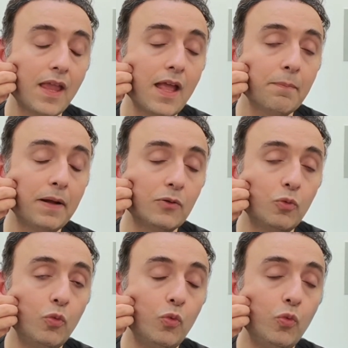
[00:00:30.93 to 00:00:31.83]
But
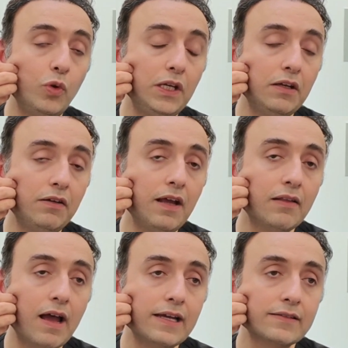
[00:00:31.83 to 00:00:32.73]
we
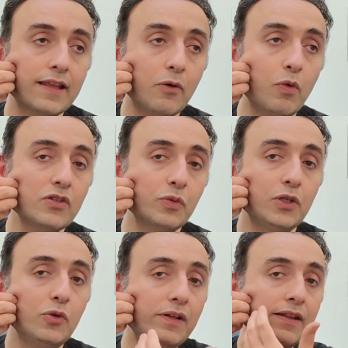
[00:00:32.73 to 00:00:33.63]
realized that once we're
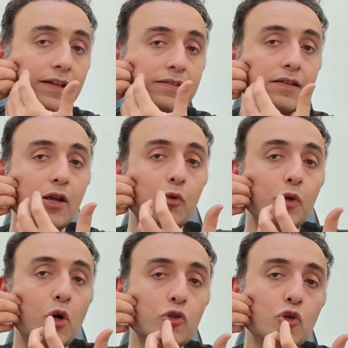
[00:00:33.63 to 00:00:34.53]
doing this,
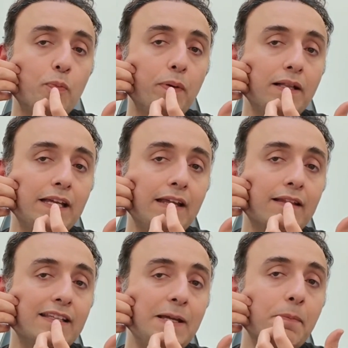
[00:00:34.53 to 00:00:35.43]
we're also pulling the
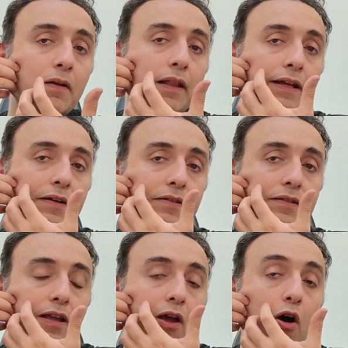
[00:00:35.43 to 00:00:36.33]
deeper layers
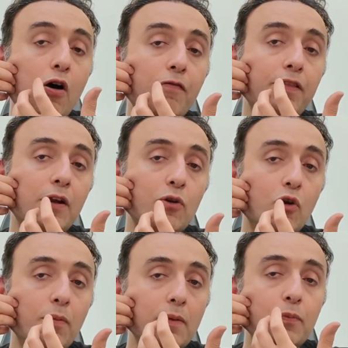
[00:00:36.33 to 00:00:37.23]
of their
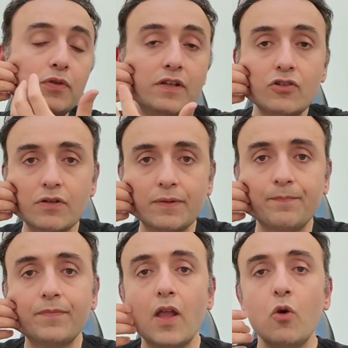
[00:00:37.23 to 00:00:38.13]
normal position,
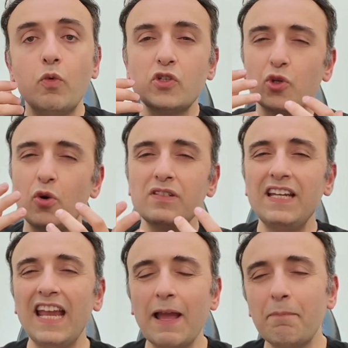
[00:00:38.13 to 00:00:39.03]
which
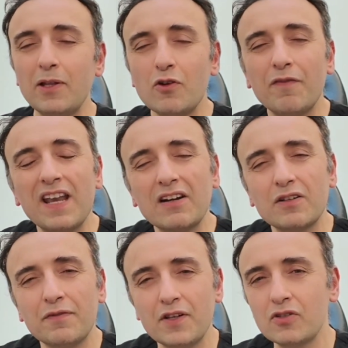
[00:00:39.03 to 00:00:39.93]
causing a bit of an
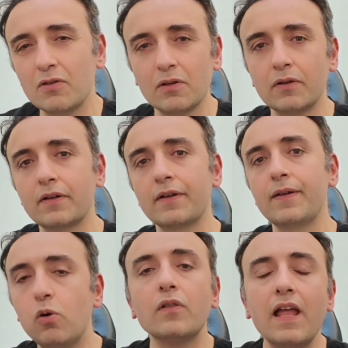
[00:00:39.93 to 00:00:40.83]
artificial look,
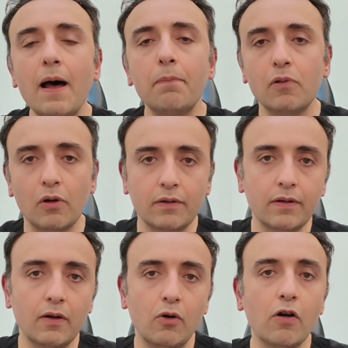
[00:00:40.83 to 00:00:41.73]
pulled up look,
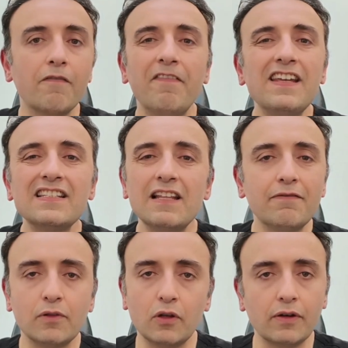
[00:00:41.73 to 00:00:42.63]
or a
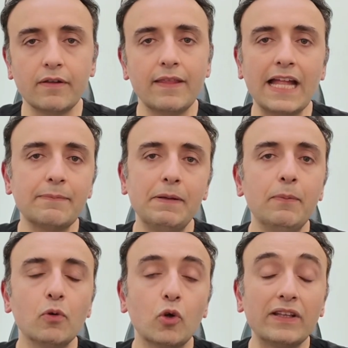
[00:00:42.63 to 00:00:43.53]
facelift look that
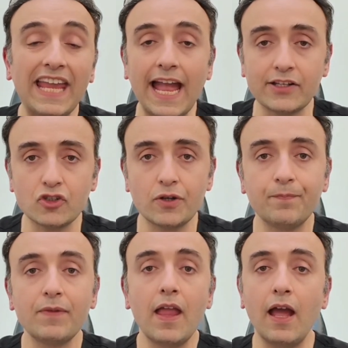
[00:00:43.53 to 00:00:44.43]
people could catch.
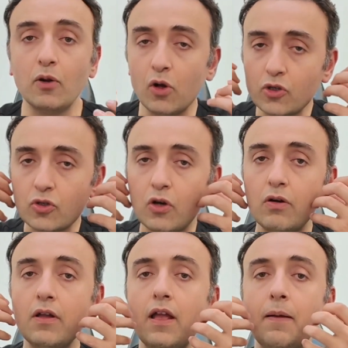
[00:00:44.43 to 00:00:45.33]
And also,
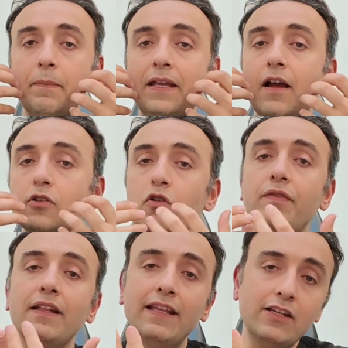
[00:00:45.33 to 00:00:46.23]
because of
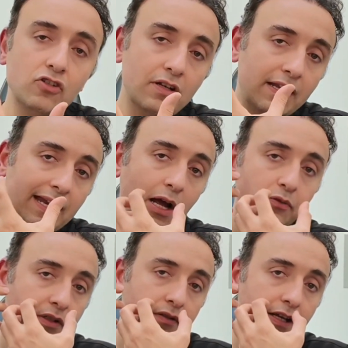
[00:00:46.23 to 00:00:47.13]
the tension and
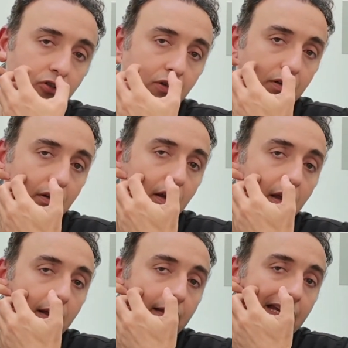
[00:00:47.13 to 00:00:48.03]
counter-tension,
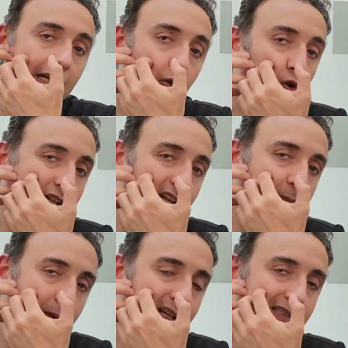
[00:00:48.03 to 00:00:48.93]
the ear could get
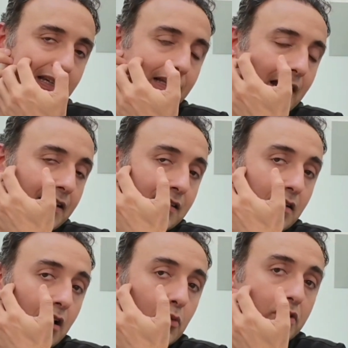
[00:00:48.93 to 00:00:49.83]
pixied and the
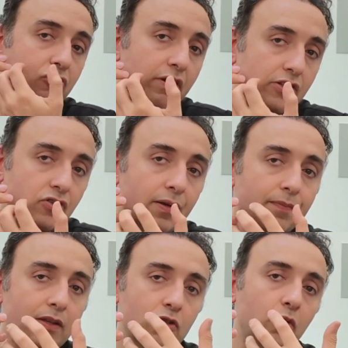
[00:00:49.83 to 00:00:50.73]
scar will stretch.
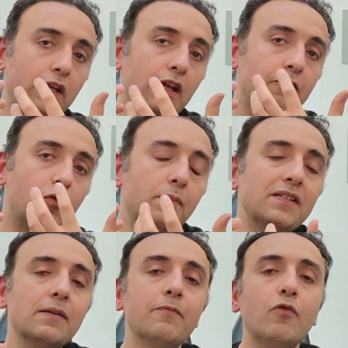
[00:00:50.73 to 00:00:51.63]
So it can form
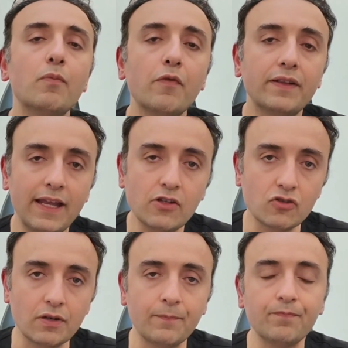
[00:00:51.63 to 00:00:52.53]
some form of
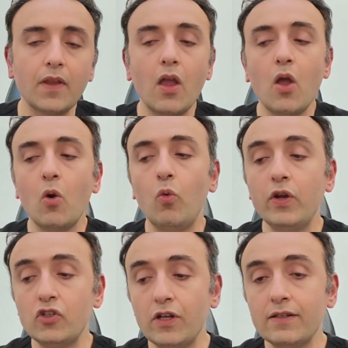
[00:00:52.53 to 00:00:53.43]
tension,
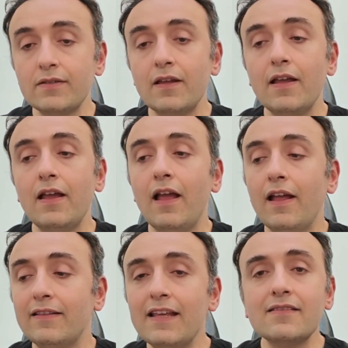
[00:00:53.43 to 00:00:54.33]
which is
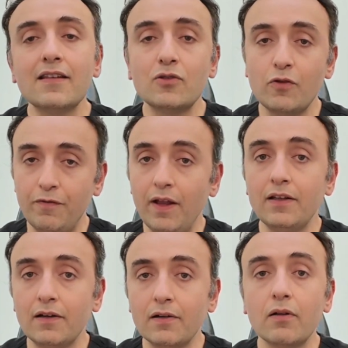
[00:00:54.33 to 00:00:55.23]
destined to
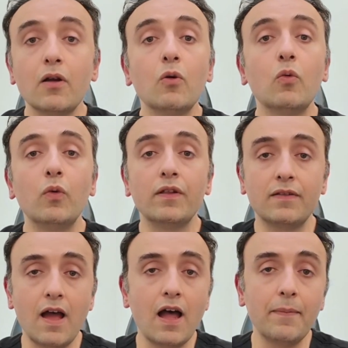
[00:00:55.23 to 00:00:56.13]
failure with
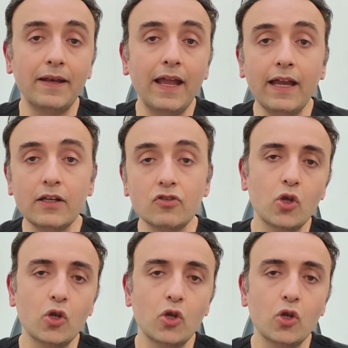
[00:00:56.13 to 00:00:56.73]
time and age.